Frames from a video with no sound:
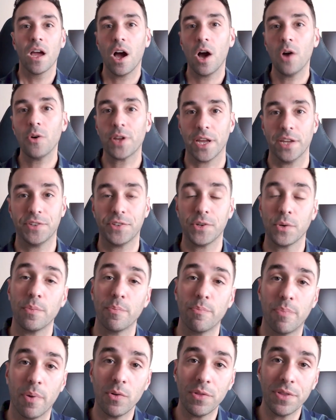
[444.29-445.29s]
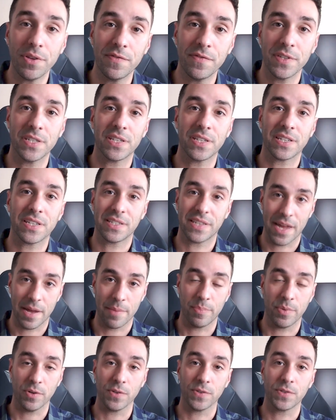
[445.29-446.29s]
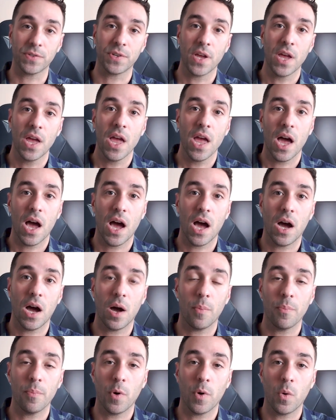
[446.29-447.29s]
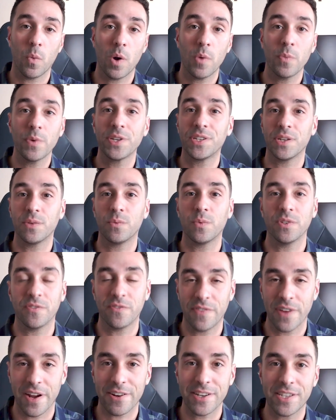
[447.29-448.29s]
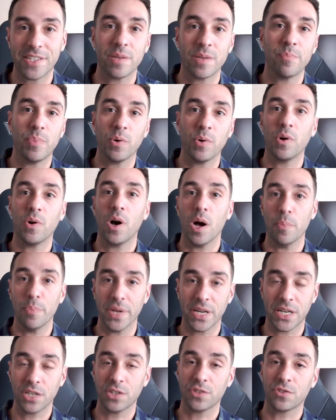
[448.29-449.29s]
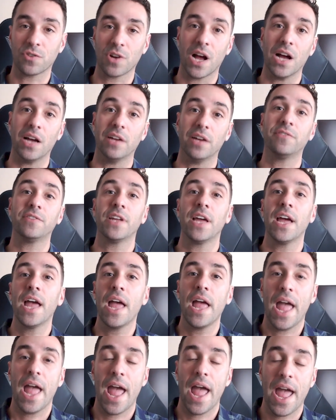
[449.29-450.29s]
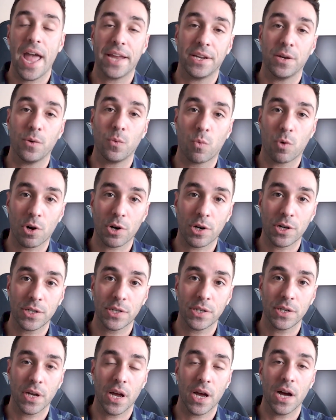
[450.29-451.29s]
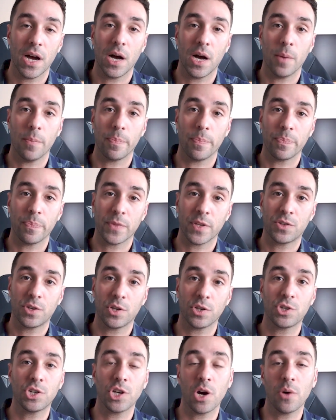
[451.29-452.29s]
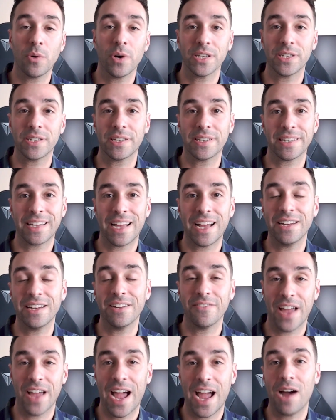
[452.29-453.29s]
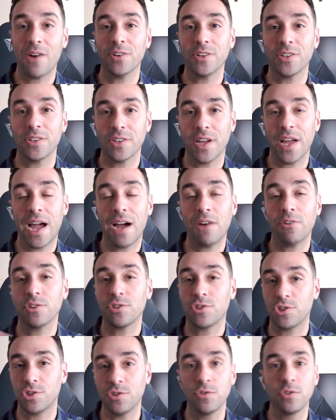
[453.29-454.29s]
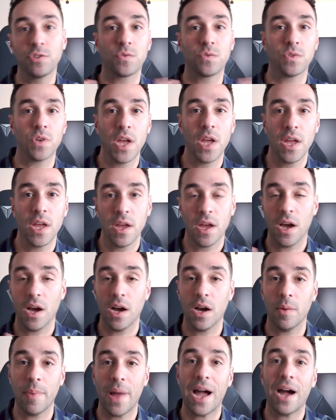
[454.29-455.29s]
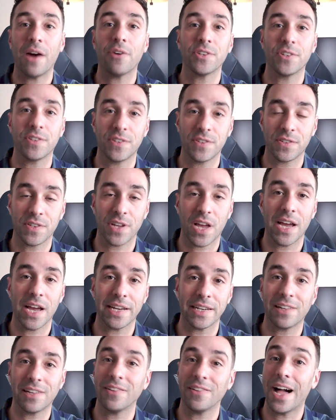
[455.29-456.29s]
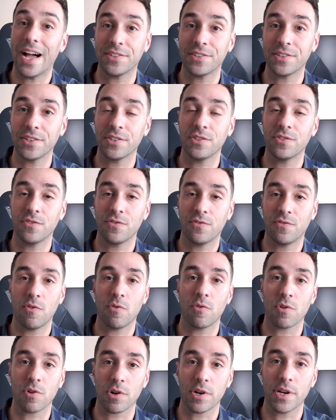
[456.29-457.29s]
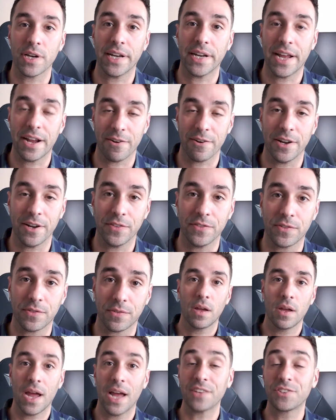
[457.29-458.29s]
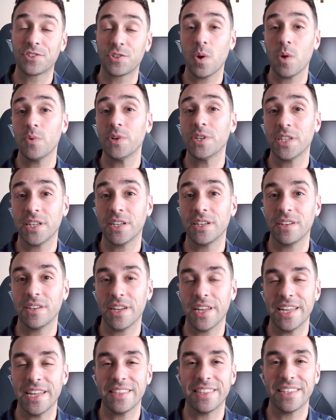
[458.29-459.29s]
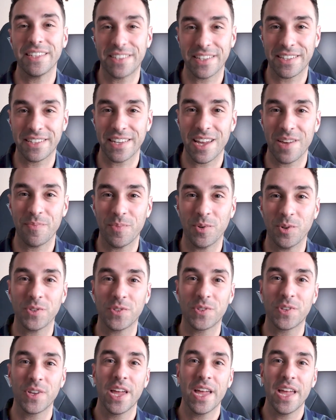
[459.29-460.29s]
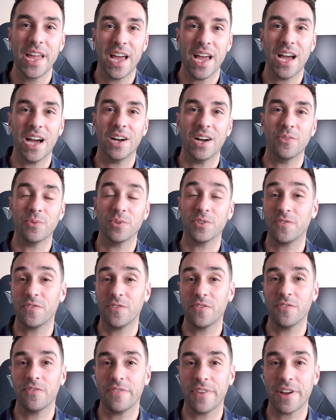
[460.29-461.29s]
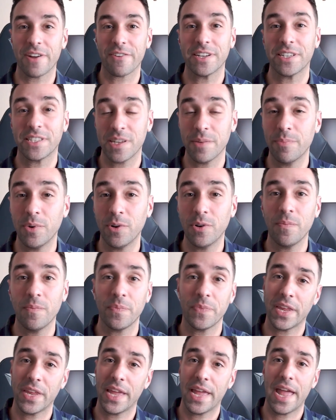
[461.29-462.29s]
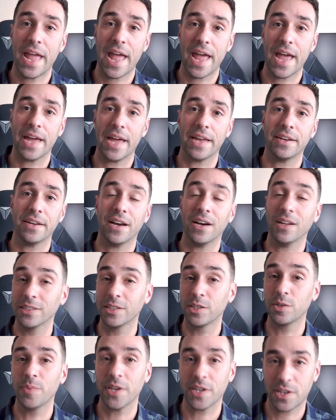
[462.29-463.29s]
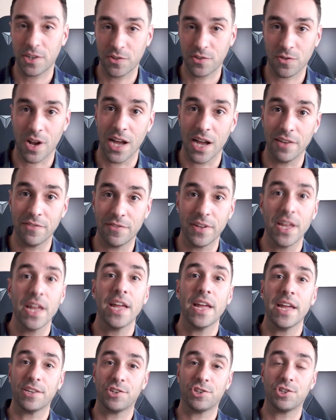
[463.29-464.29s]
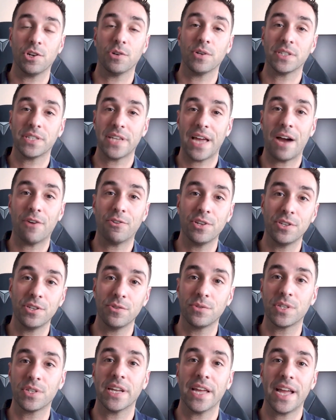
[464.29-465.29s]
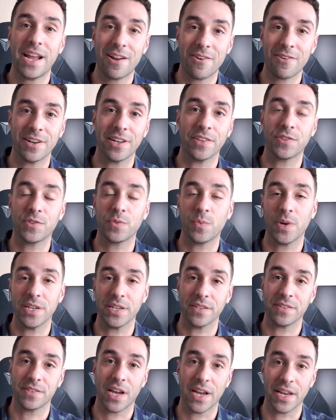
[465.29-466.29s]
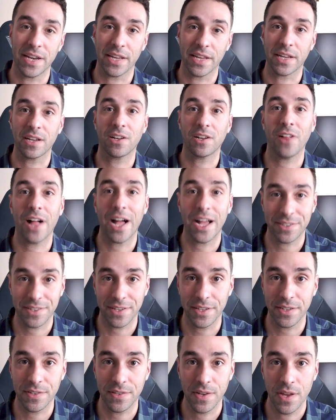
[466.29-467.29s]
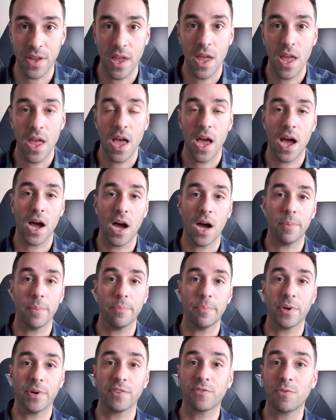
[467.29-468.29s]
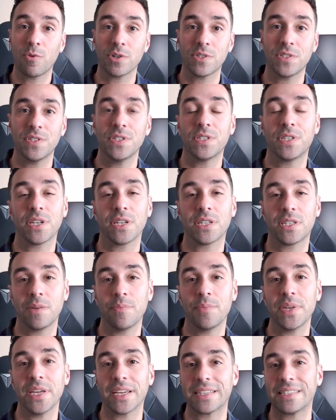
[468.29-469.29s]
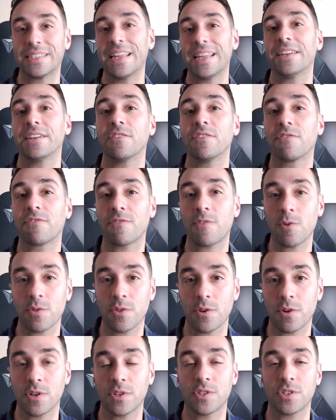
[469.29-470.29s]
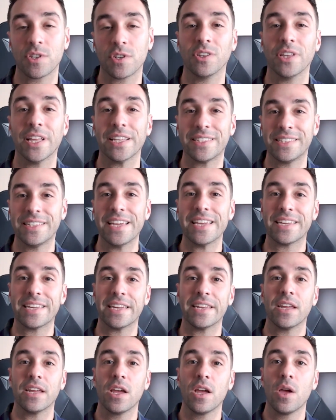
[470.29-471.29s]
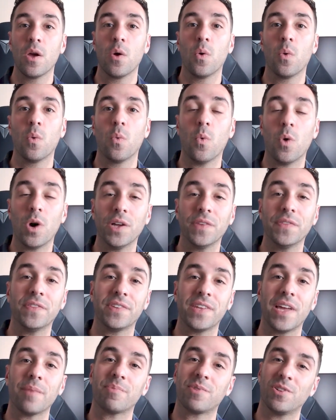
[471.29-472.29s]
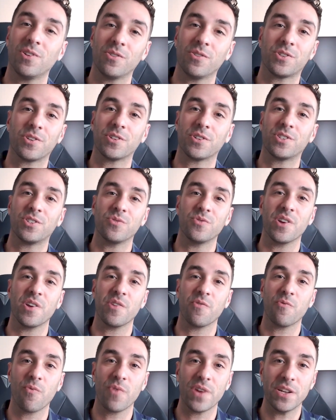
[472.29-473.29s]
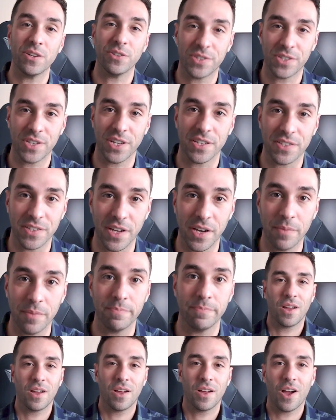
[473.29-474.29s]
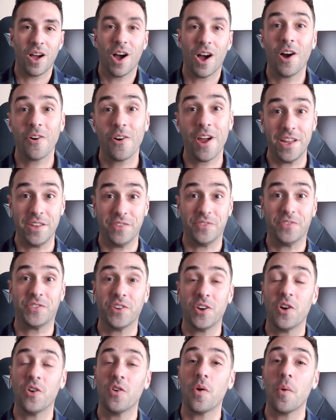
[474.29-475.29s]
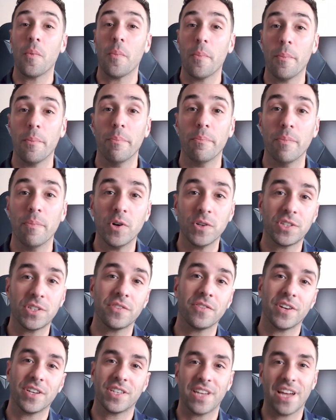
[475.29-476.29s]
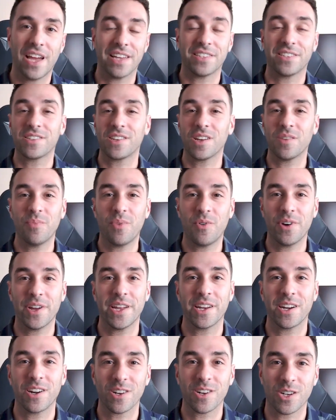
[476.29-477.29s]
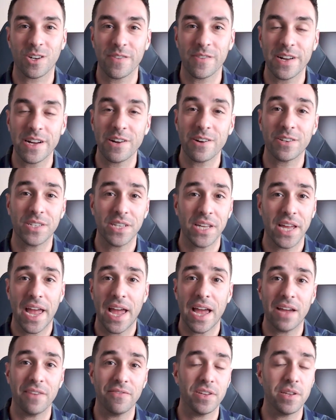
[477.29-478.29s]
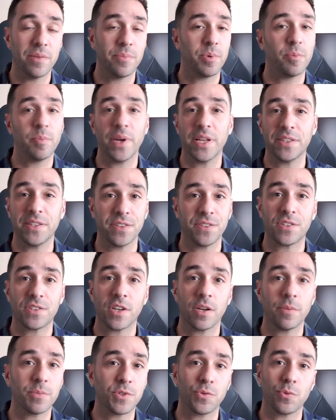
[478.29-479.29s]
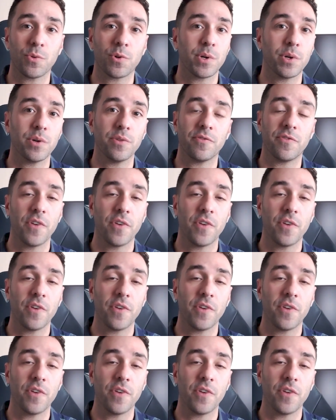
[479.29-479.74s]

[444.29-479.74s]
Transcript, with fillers: Okay, so in both of these examples, um, what we did was very simple, a bit contrived, and it worked um, to show us kind of how to how to choose um, how to design classes for inheritance. And so what we did in, in these examples uh, was very simple, and a little bit contrived. It showed us how to use inheritance when designing classes. Um, but of course, these things can be extended further, so let's take it one step closer to a real system. All right, so most of us at some point in our careers have implemented some sort of